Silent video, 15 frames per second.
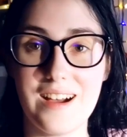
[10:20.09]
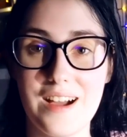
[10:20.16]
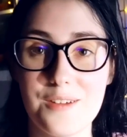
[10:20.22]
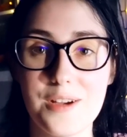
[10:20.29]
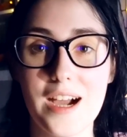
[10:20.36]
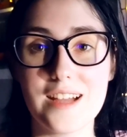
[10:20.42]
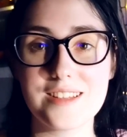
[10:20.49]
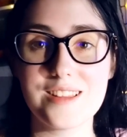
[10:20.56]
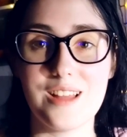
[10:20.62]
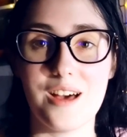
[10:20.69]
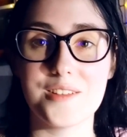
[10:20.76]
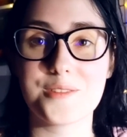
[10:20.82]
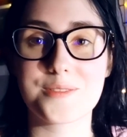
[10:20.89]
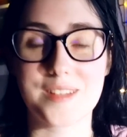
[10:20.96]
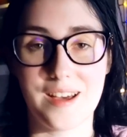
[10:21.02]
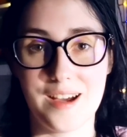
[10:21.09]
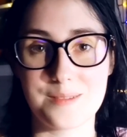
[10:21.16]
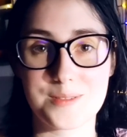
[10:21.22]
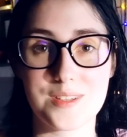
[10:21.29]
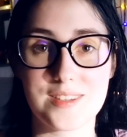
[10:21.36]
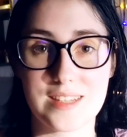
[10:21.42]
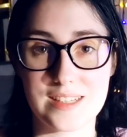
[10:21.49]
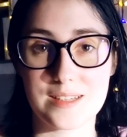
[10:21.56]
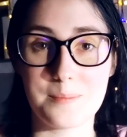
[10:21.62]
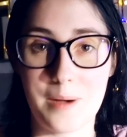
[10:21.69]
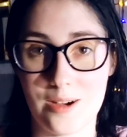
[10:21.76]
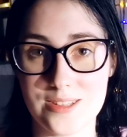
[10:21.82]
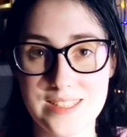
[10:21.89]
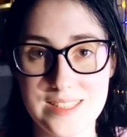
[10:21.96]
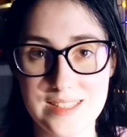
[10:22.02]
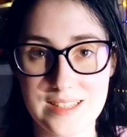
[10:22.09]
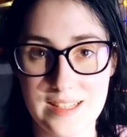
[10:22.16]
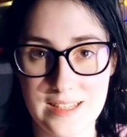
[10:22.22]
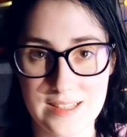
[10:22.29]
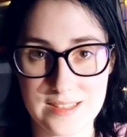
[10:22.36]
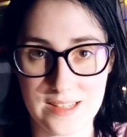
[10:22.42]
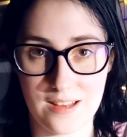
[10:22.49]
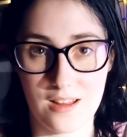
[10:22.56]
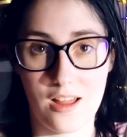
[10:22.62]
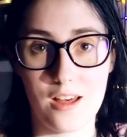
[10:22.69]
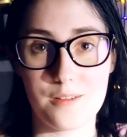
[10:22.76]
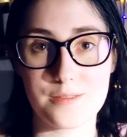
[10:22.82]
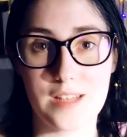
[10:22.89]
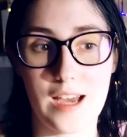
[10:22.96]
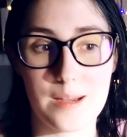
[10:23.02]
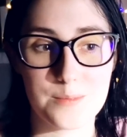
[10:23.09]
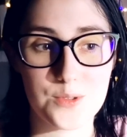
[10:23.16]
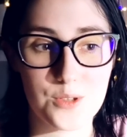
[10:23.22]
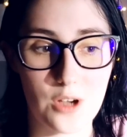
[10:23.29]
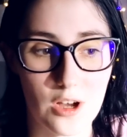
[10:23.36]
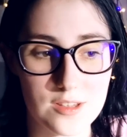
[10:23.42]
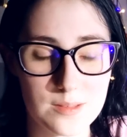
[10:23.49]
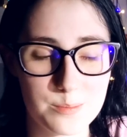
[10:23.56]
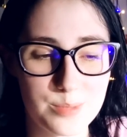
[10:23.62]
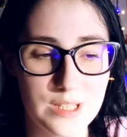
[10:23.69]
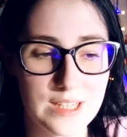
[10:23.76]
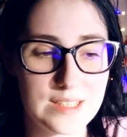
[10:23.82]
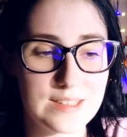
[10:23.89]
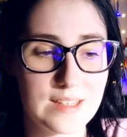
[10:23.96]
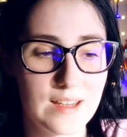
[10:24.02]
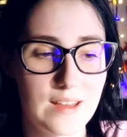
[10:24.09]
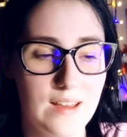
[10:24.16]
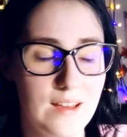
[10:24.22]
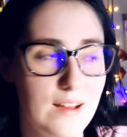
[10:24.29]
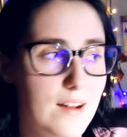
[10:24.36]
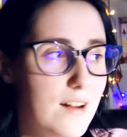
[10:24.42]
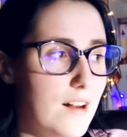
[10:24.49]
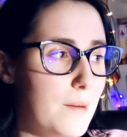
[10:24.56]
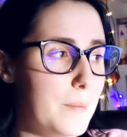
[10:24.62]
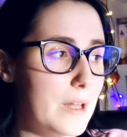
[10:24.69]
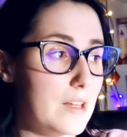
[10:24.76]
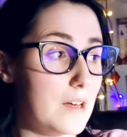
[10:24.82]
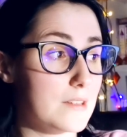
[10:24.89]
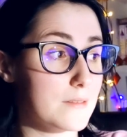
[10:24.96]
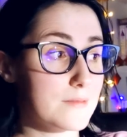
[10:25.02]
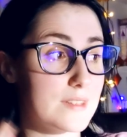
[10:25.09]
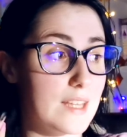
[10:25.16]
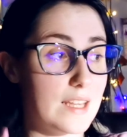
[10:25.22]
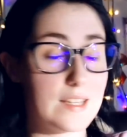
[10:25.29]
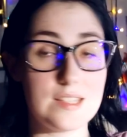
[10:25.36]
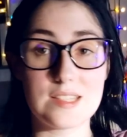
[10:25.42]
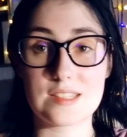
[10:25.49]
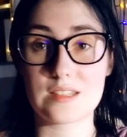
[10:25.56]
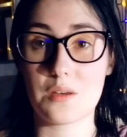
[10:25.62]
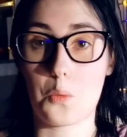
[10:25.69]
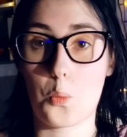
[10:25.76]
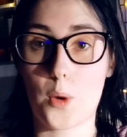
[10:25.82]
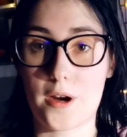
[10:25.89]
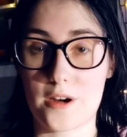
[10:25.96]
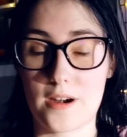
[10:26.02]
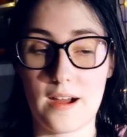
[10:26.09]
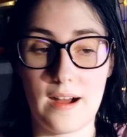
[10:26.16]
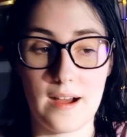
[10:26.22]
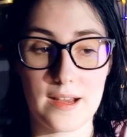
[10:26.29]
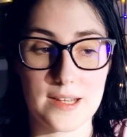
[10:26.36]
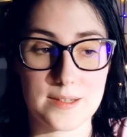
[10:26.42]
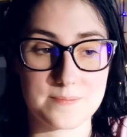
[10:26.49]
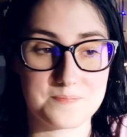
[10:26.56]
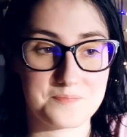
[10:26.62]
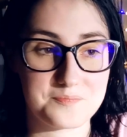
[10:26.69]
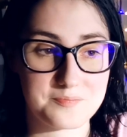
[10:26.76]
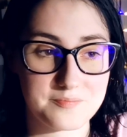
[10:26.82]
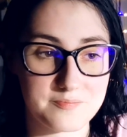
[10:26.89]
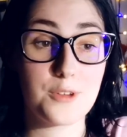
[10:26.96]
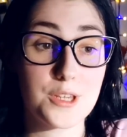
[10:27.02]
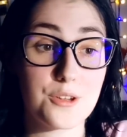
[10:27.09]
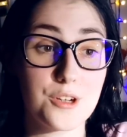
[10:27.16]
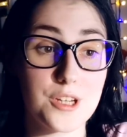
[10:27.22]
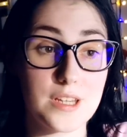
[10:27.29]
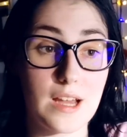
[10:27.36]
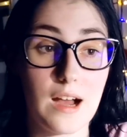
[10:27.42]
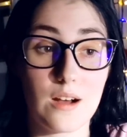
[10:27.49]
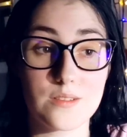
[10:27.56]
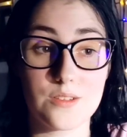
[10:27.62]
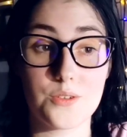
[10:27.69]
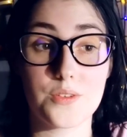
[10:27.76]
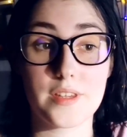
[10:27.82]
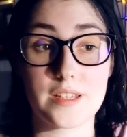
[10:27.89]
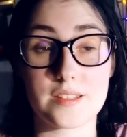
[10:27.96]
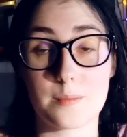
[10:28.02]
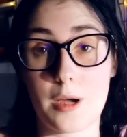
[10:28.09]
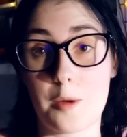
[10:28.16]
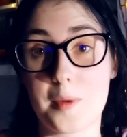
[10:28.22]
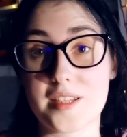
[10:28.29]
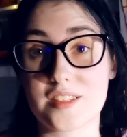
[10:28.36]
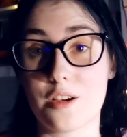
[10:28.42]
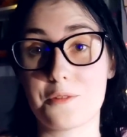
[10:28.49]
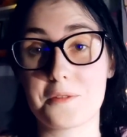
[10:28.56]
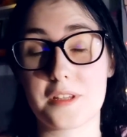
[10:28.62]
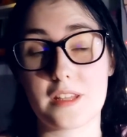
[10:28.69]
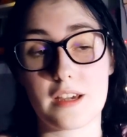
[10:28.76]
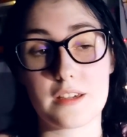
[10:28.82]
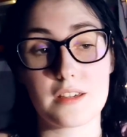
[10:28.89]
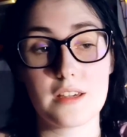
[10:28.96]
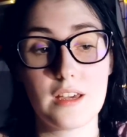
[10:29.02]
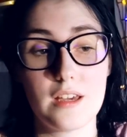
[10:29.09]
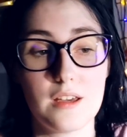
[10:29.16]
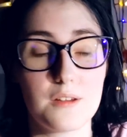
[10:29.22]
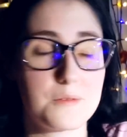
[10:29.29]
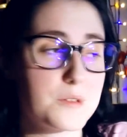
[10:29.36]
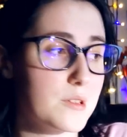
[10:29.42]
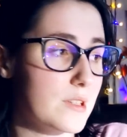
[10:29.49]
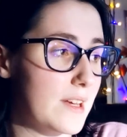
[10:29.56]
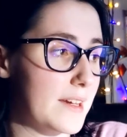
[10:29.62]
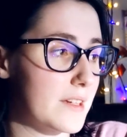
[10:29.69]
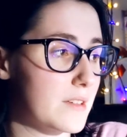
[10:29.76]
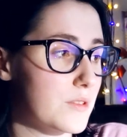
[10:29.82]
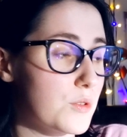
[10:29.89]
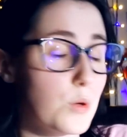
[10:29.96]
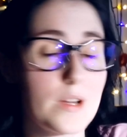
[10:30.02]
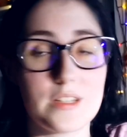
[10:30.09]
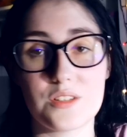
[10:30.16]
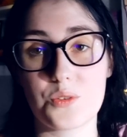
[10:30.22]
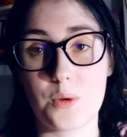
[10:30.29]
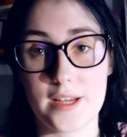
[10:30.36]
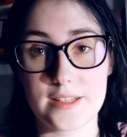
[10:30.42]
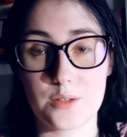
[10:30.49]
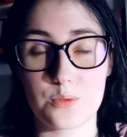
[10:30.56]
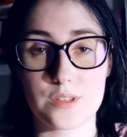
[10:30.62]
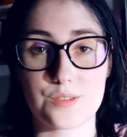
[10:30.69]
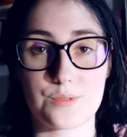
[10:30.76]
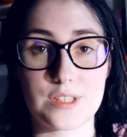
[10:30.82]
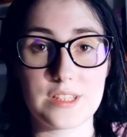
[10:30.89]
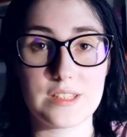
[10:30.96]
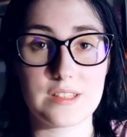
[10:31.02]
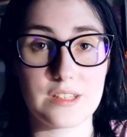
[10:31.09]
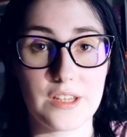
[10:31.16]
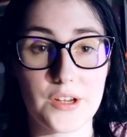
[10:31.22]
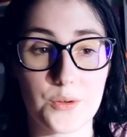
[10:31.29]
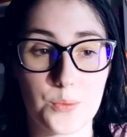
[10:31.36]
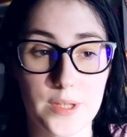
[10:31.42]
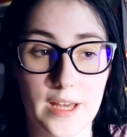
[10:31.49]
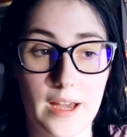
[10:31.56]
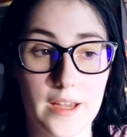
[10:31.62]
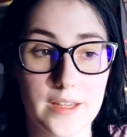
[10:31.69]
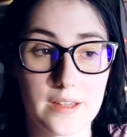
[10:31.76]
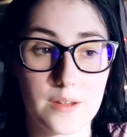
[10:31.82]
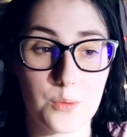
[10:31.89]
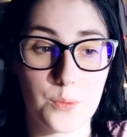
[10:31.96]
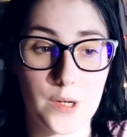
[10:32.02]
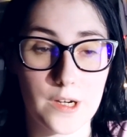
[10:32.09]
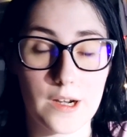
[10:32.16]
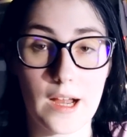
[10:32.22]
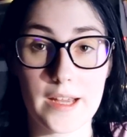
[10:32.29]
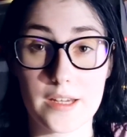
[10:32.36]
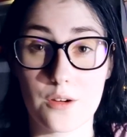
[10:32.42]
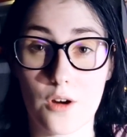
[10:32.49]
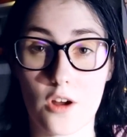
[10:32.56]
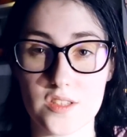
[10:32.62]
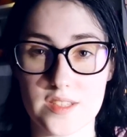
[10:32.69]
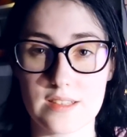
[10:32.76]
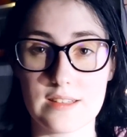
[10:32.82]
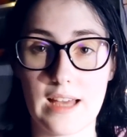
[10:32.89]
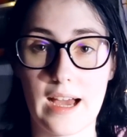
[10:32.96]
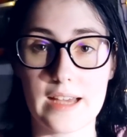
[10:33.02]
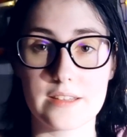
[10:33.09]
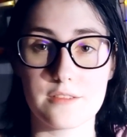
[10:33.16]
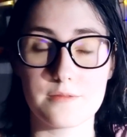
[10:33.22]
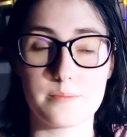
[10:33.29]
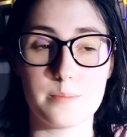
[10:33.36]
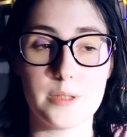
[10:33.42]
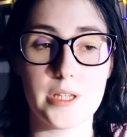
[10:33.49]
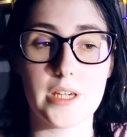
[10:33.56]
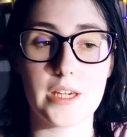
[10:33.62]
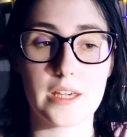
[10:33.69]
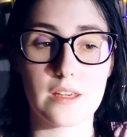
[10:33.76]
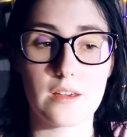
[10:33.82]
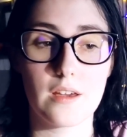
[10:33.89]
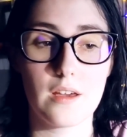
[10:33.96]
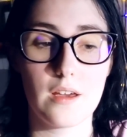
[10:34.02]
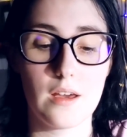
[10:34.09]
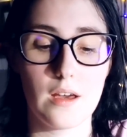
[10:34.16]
I've had a lot of time to think about these things and a lot of time to contemplate, a lot of days where I figuring out new things about myself, and I feel like 2020 was really the year where I crossed the line of being